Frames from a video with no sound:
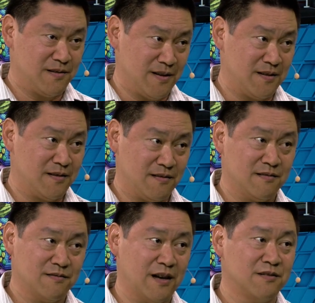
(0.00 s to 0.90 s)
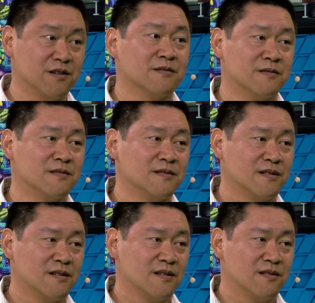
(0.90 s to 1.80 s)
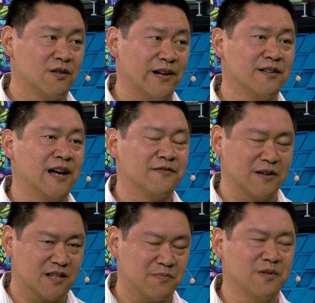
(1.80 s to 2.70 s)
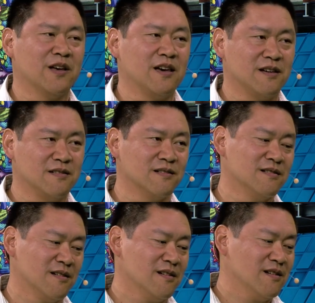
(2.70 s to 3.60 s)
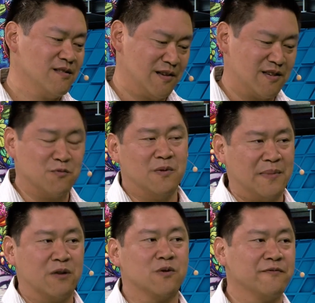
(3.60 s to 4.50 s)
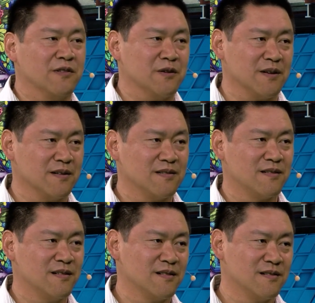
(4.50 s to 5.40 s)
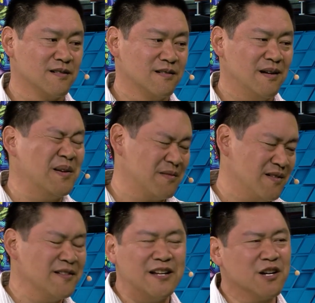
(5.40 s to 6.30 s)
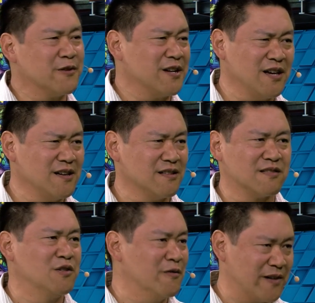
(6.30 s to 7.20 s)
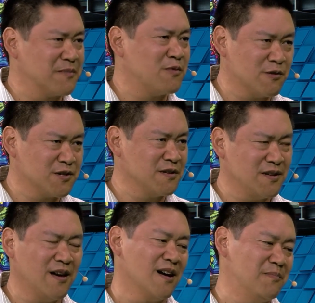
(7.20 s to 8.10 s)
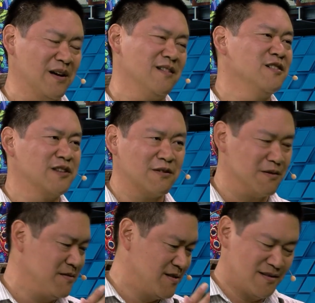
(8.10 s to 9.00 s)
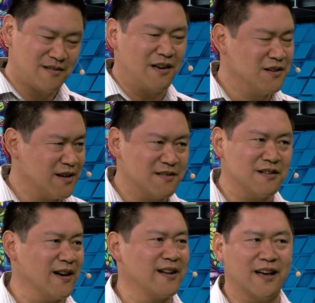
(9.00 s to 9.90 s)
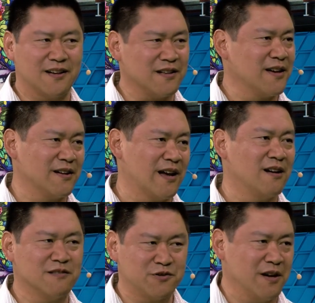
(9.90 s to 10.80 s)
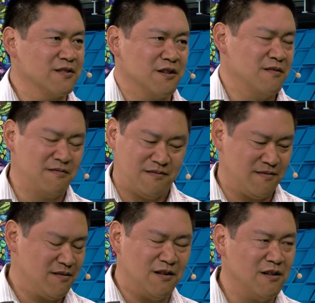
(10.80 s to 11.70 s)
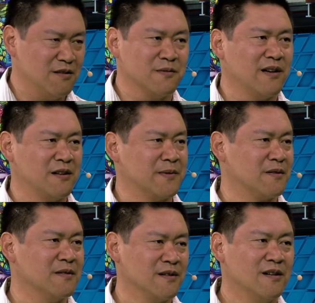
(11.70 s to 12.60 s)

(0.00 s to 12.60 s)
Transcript: the, they knew. So I didn't have to explain, this is what my workflow is. I mean, the nitty gritty and the snowflake portion, yeah. But yeah. in general, ingest, you got to edit and get it out, and transcode all anywhere.